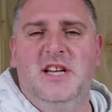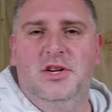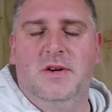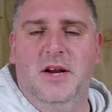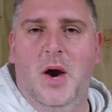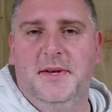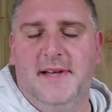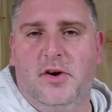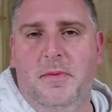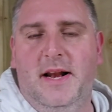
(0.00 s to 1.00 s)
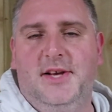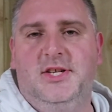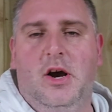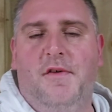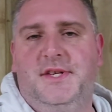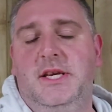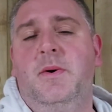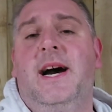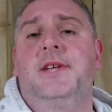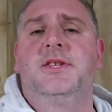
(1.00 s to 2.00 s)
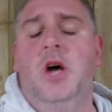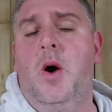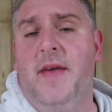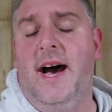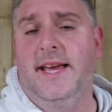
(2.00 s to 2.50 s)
literally noticed I come in last year. Obviously you guys know that I